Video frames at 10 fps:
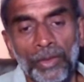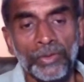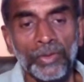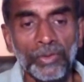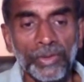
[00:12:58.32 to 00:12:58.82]

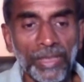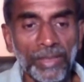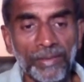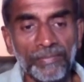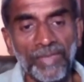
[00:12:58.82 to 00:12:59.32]
So
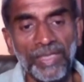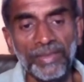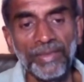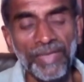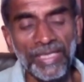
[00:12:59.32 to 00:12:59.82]
the one of
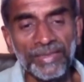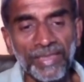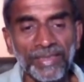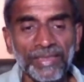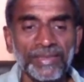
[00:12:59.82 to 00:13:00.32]
the ways
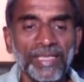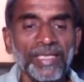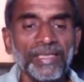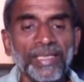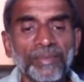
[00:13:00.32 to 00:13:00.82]
that they
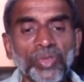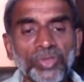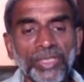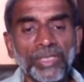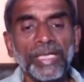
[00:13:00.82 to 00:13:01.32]
study the
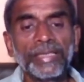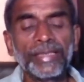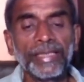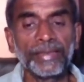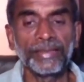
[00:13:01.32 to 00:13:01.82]
emotional
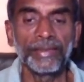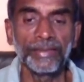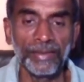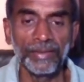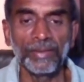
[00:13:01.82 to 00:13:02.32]
content
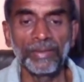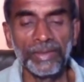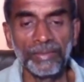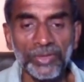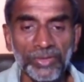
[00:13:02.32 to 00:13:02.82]
or
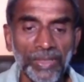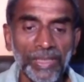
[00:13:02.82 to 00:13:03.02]
the emotional